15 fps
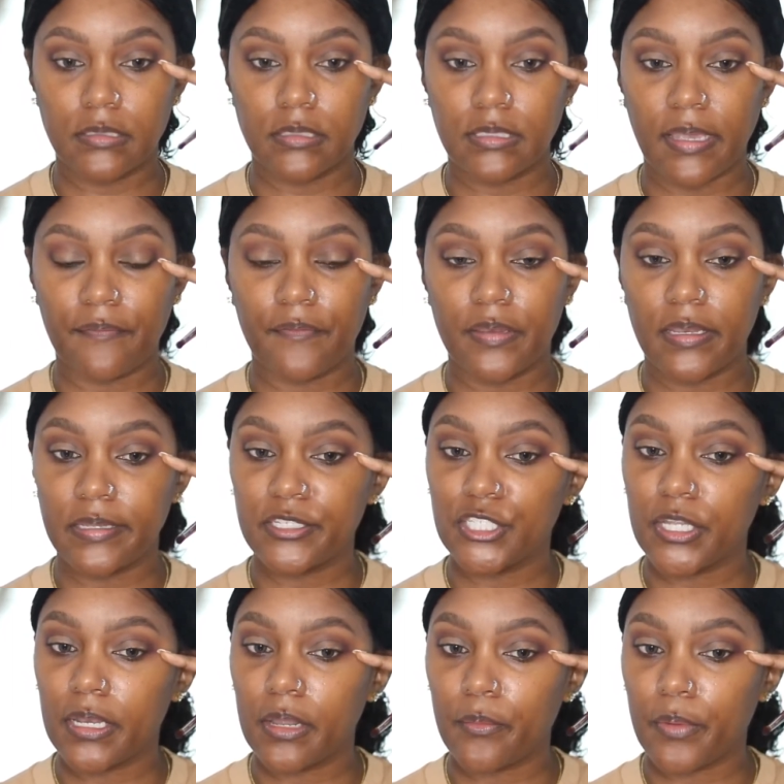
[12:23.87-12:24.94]

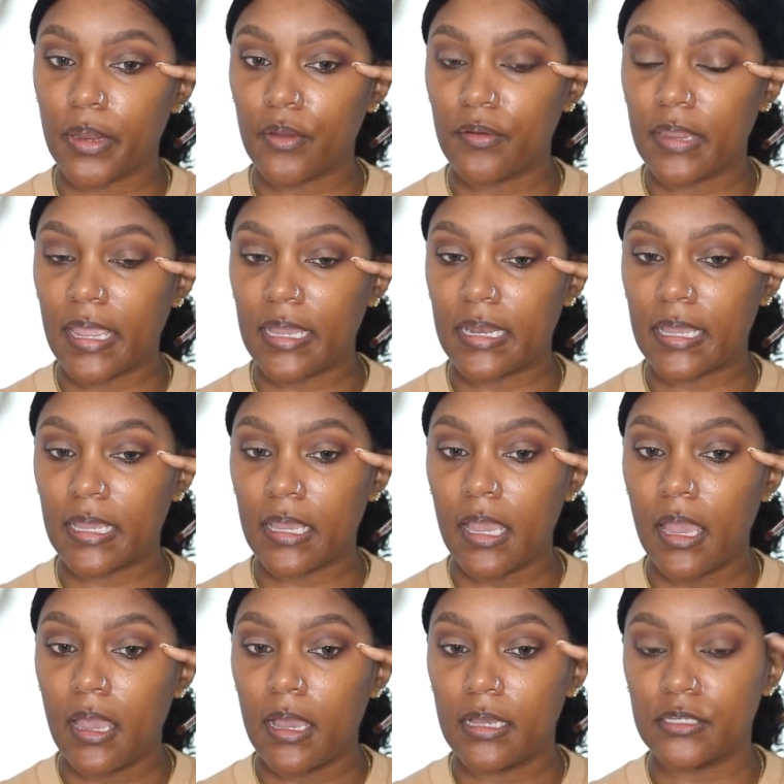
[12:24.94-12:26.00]
definition and we're creating
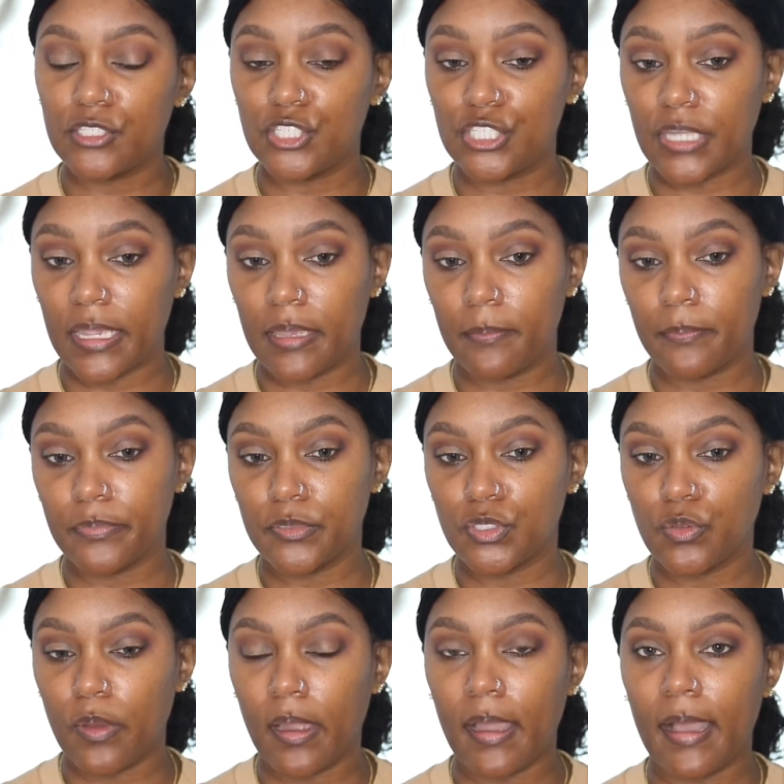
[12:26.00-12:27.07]
a shape to
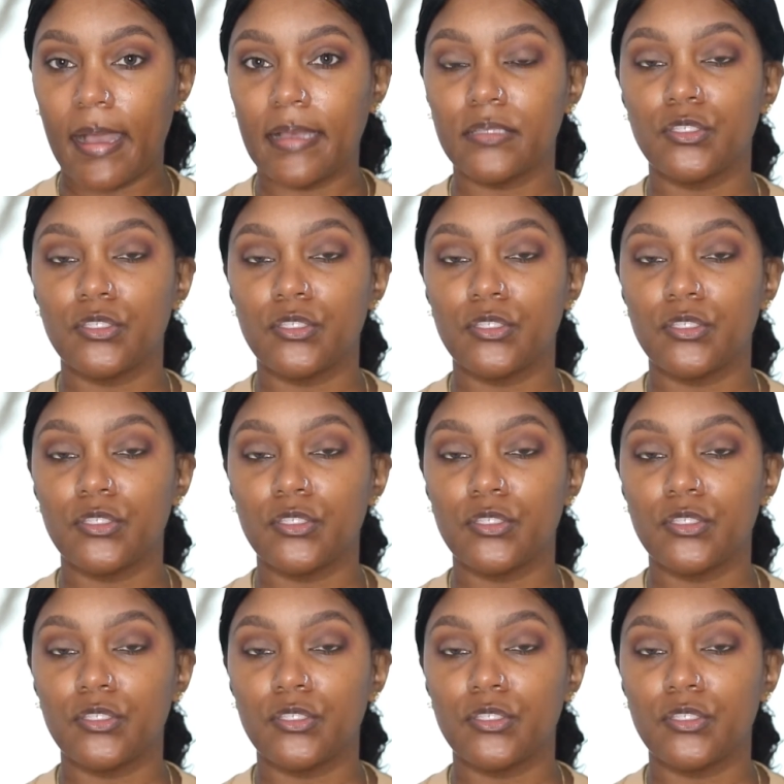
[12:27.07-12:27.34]
our eyes.